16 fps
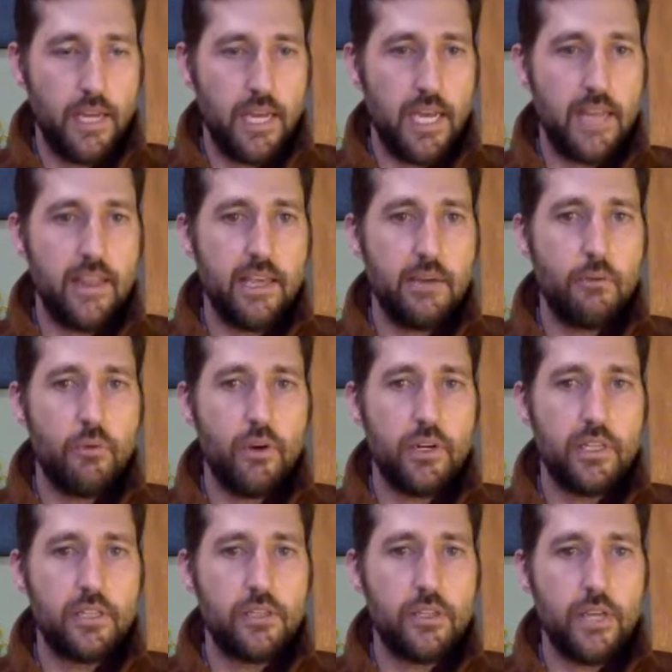and they
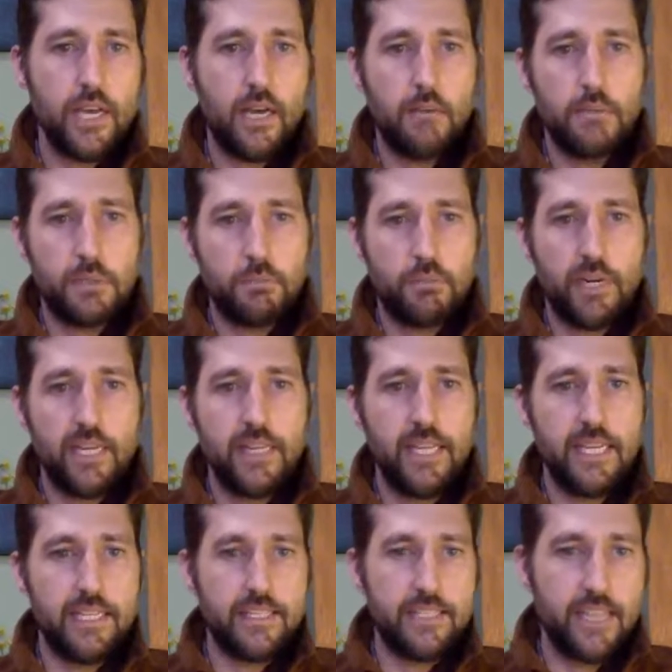wanted to help spread
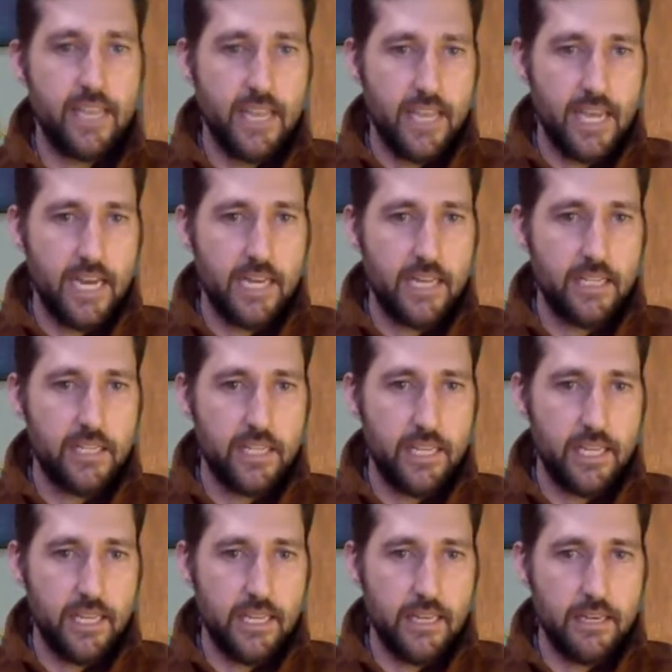this, and it's
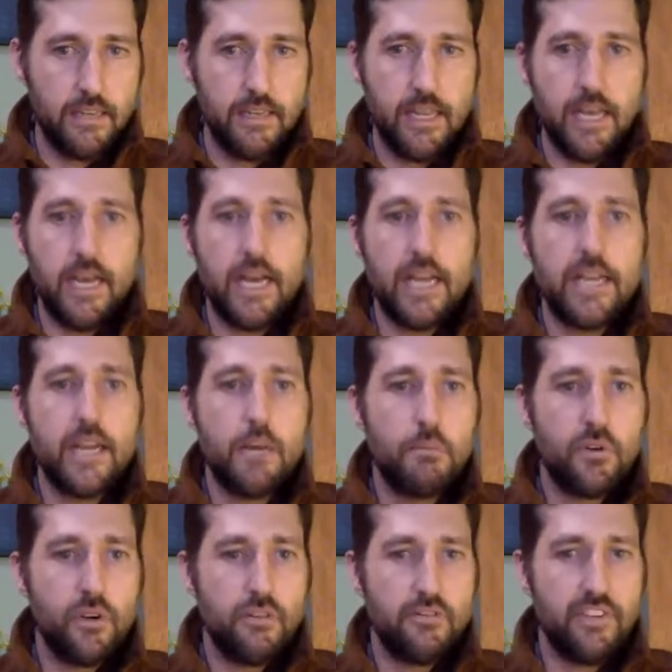in a
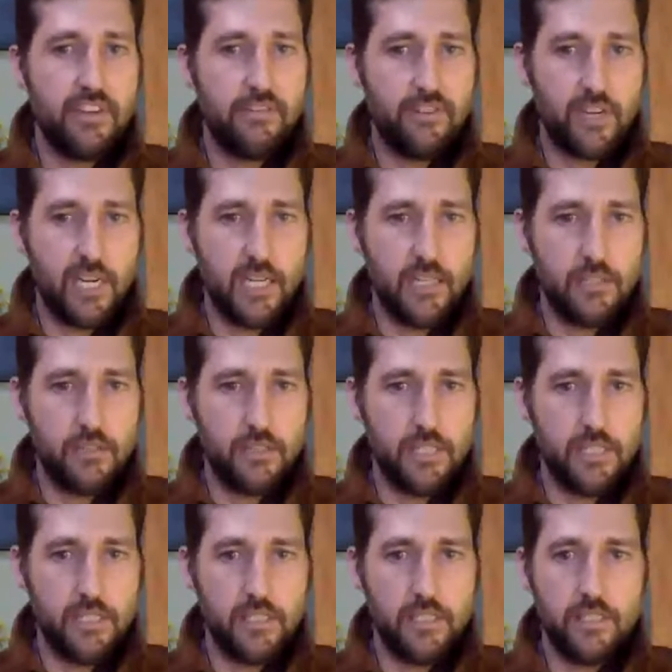number of different
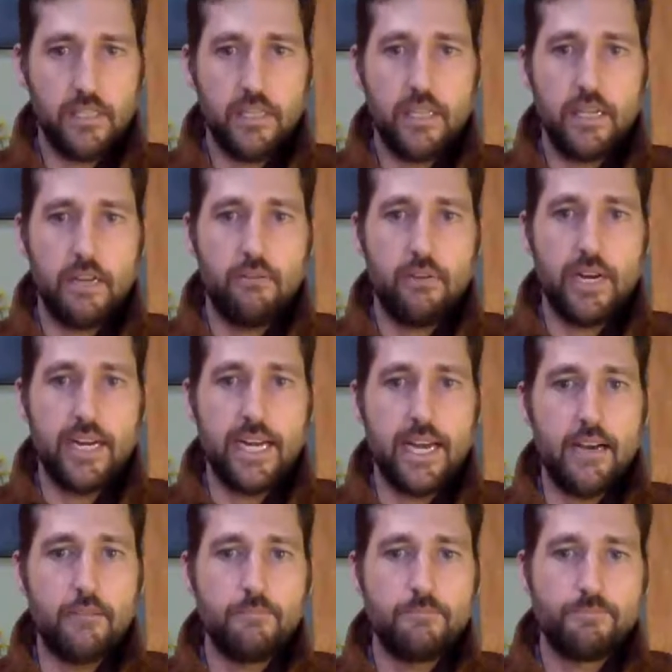countries right
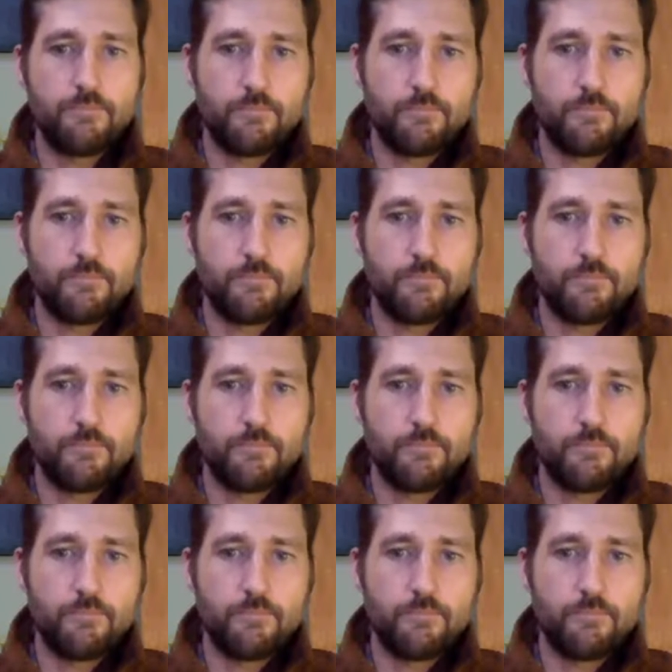now.